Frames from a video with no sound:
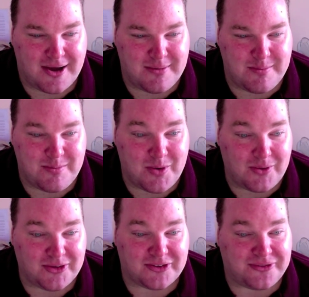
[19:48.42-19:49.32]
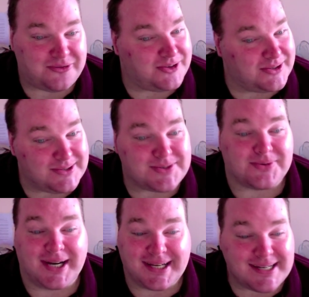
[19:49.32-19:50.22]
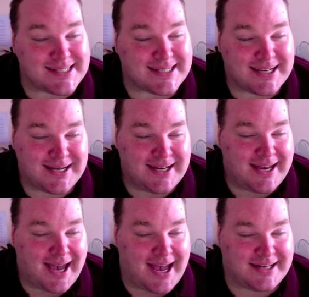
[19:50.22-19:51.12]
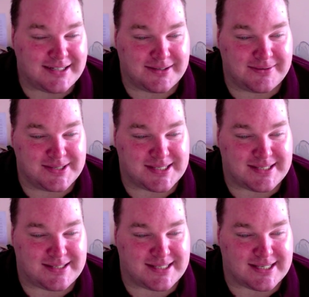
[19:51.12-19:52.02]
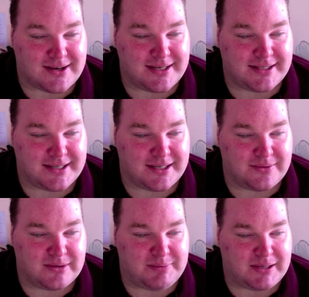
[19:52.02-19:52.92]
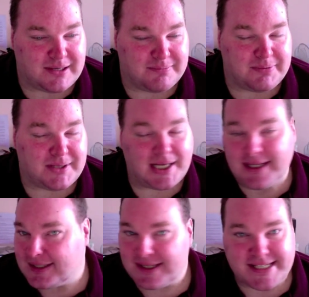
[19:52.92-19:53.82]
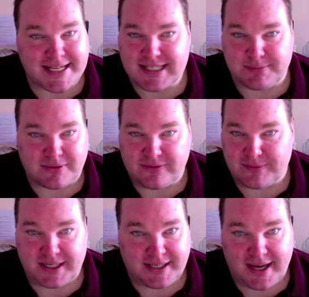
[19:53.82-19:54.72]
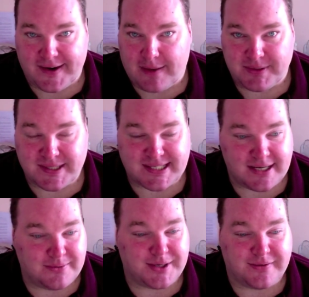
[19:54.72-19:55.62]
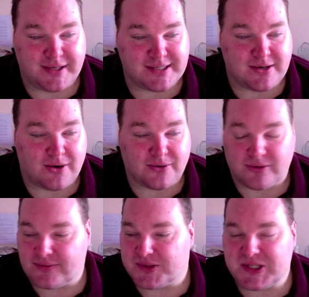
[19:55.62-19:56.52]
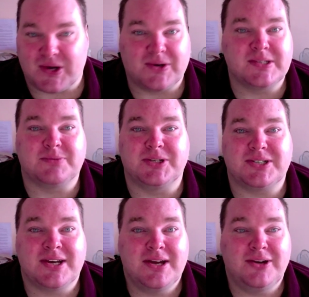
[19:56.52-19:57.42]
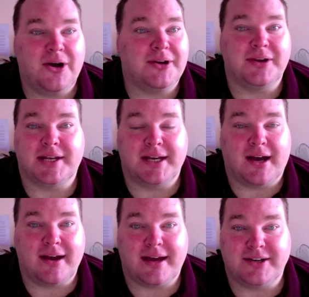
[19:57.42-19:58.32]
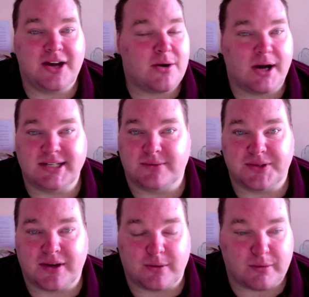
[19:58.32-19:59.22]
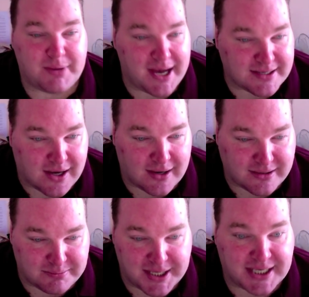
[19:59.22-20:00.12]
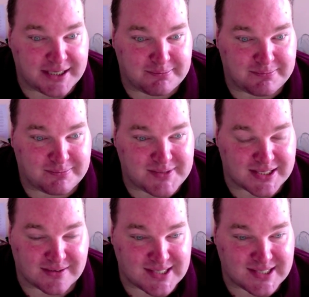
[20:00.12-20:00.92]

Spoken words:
more than a few drinks, and it was decided that it would be completely sensible for me to get up and sing one of these god-awful songs, which not only I had no idea what they were about, I could barely sort of